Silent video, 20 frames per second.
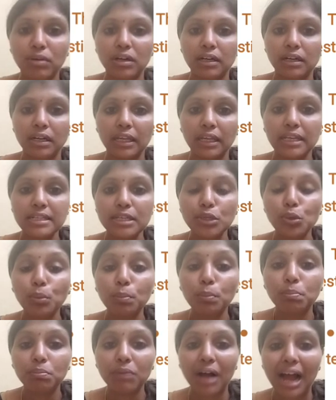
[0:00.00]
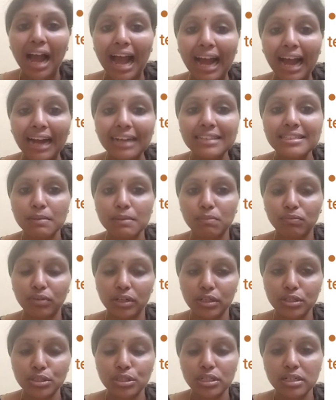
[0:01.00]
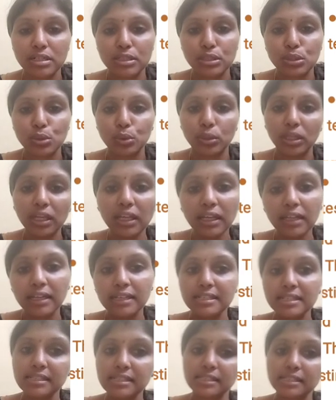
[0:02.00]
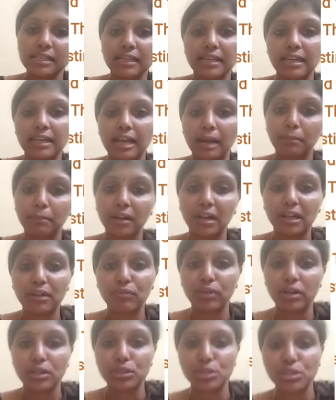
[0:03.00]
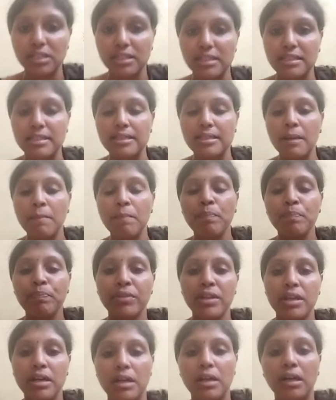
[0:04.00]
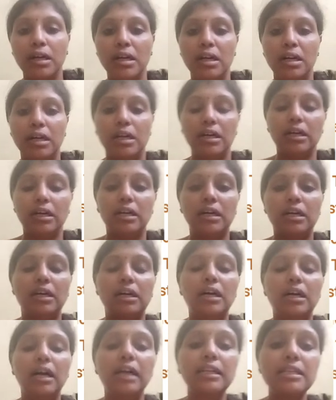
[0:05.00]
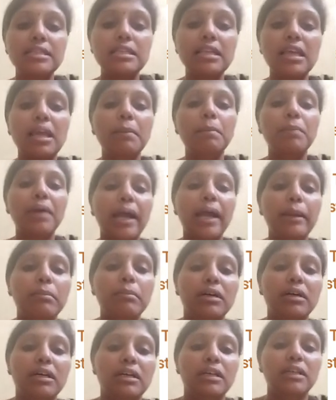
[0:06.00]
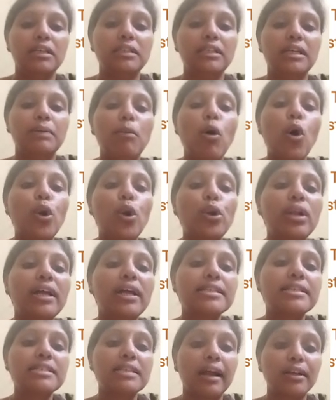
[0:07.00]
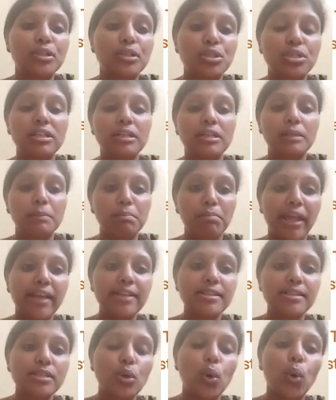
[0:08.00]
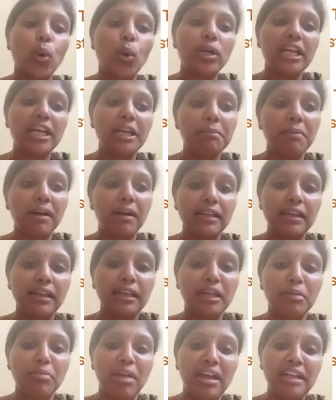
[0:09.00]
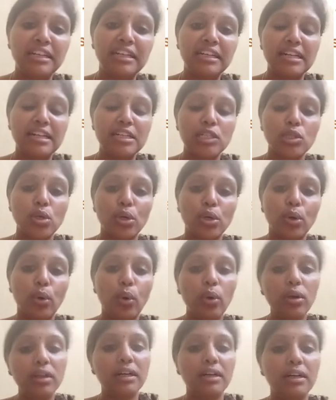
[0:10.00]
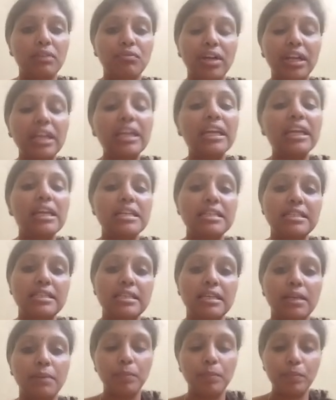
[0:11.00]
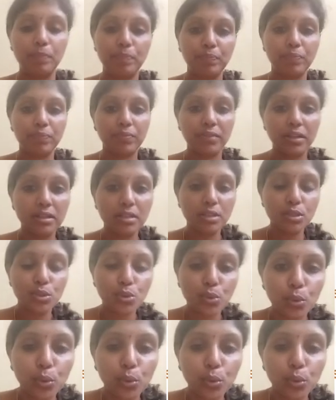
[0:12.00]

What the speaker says: easy to add some functions to the C library functions. At the same time, the modular structure makes code debugging, maintenance and all very easy. So